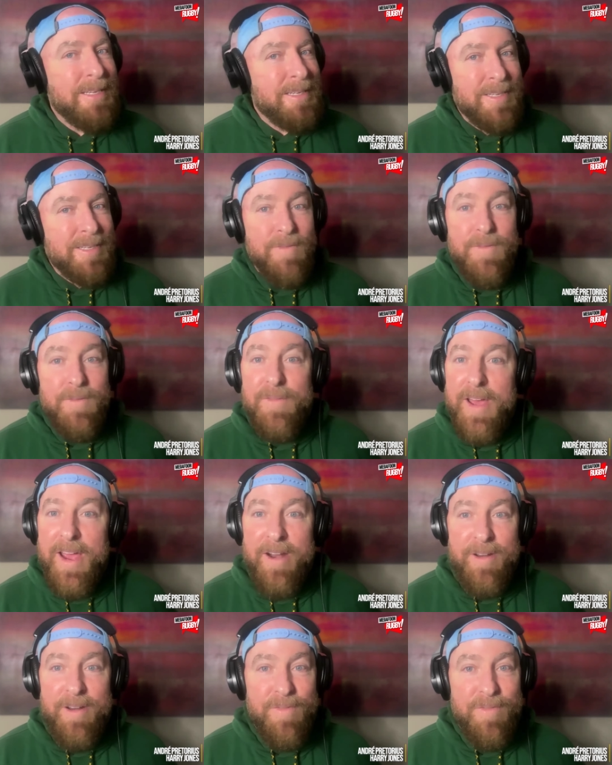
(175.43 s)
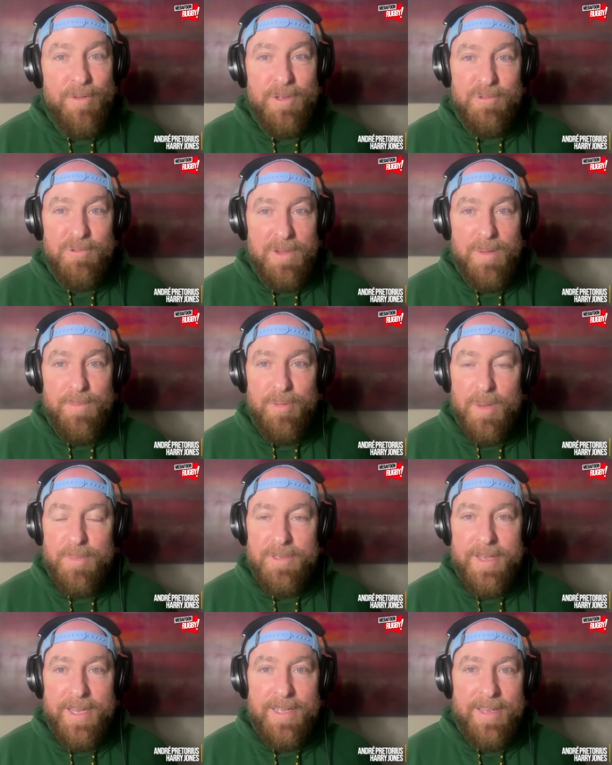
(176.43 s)
Very few swing
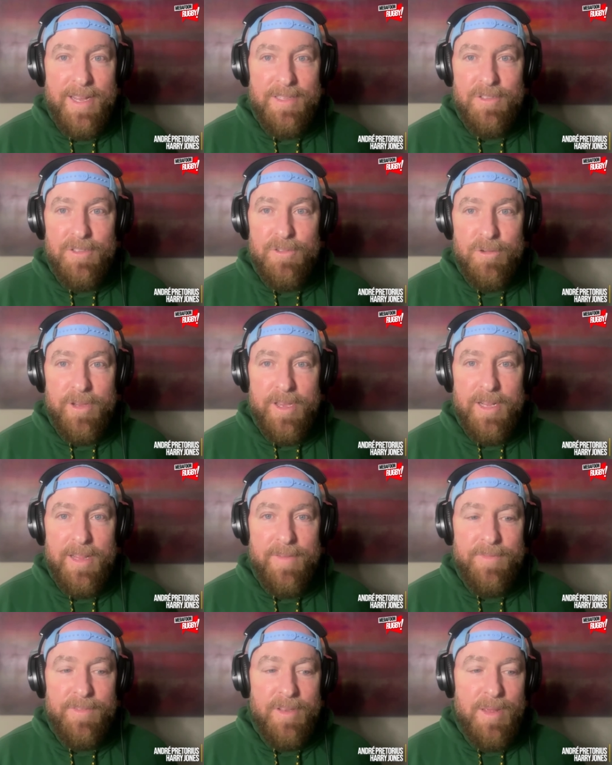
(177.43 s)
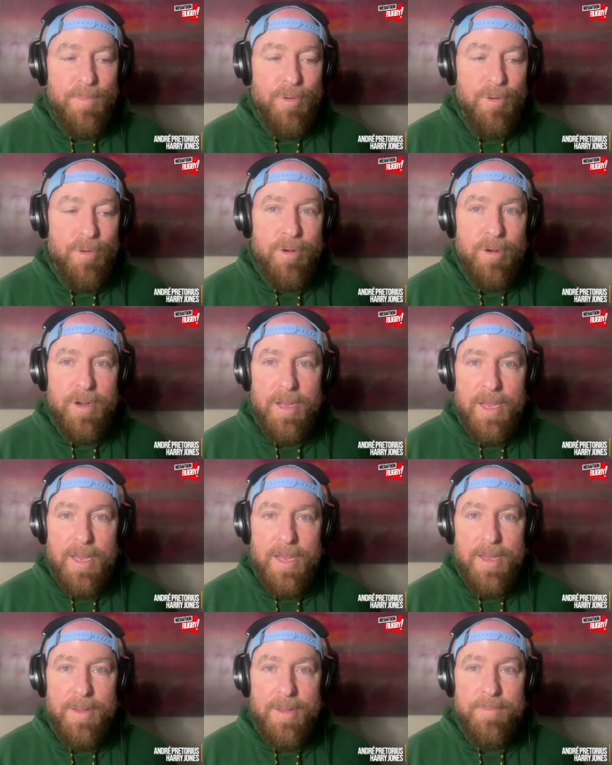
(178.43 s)
props like Tank to Toy left anymore.
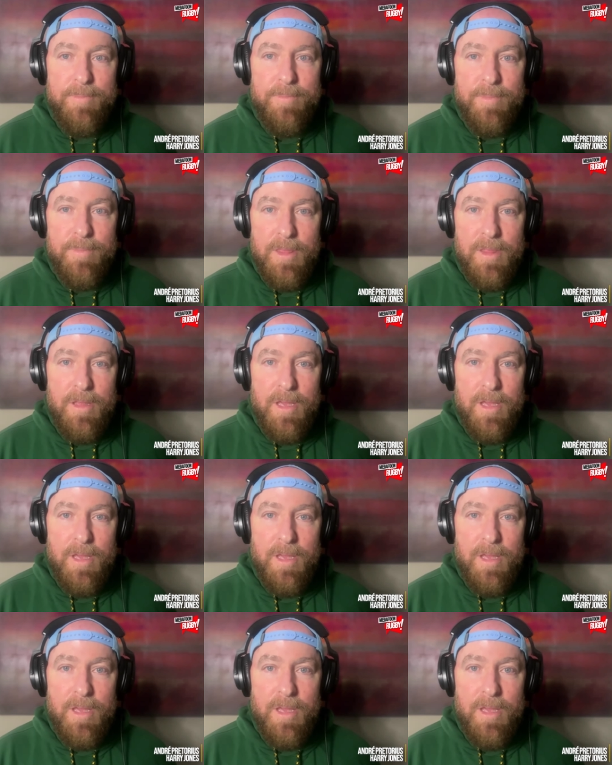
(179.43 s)
In